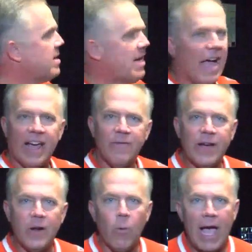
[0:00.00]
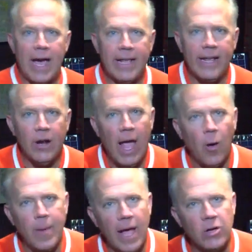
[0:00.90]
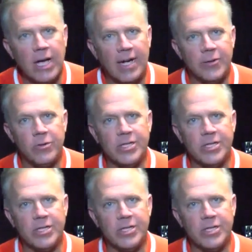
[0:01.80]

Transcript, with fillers: I gotta find a way out of here. Help me out, Condors